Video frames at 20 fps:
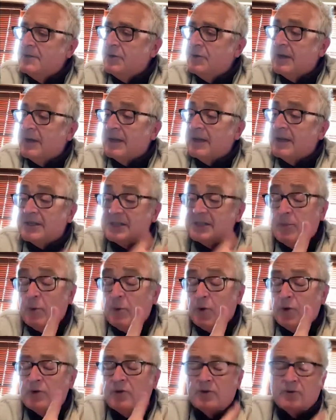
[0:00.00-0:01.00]

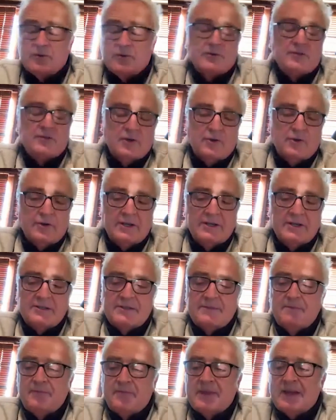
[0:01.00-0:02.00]
export those stories,
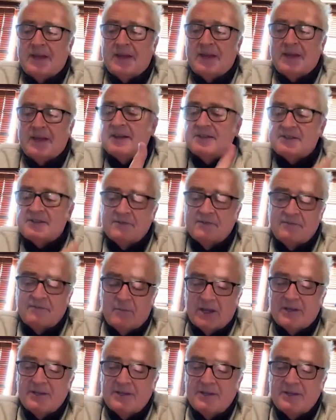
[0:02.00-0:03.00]
that sense of
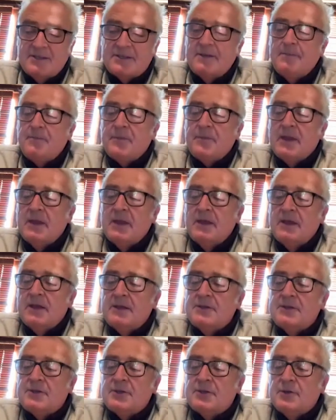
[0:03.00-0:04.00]
place,
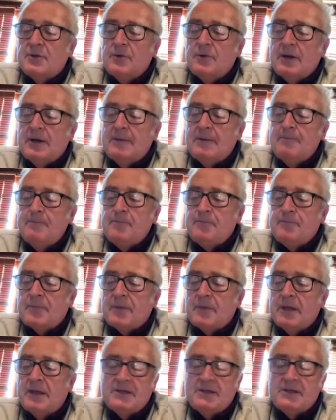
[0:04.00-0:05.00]
to
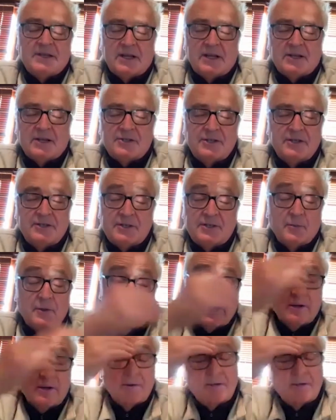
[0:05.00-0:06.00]
internationally. So
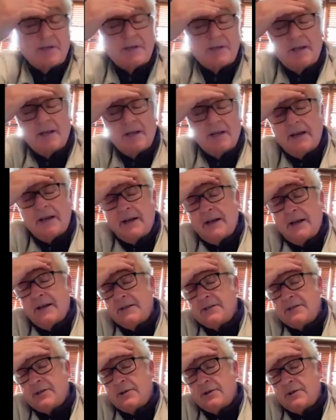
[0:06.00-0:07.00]
without
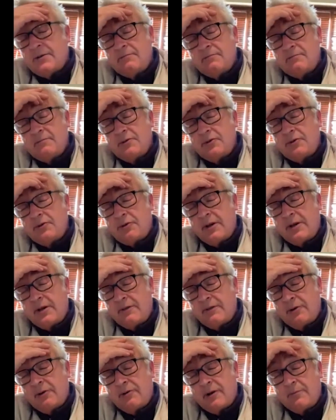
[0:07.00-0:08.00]
Creative
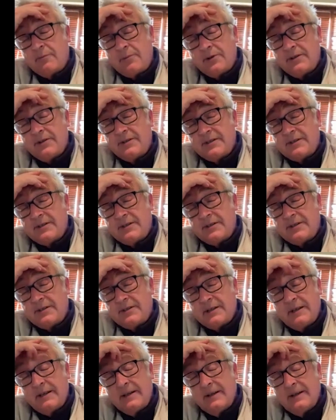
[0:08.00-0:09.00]
Europe
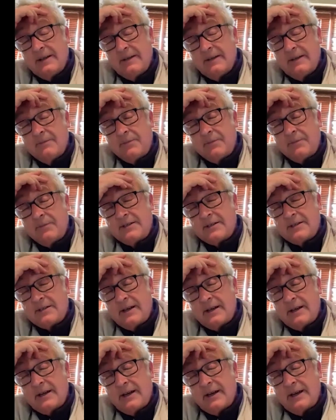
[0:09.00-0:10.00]
has
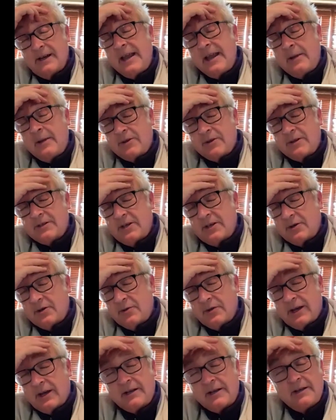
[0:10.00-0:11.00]
enabled us to do
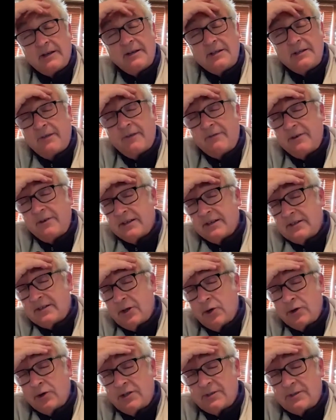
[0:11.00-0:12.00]
that, and it's given us the
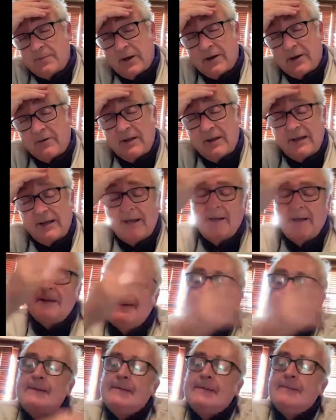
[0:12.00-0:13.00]
chutzpah, really,
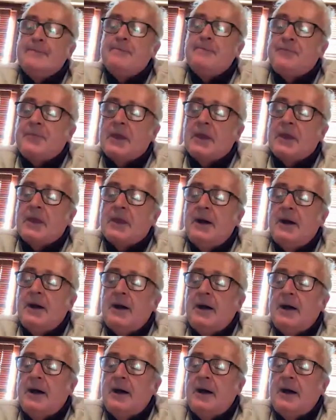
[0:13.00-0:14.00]

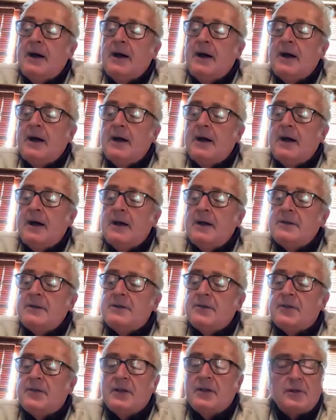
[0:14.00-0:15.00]
to
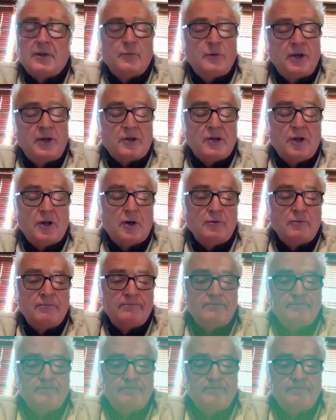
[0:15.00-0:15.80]
think that we're not alone.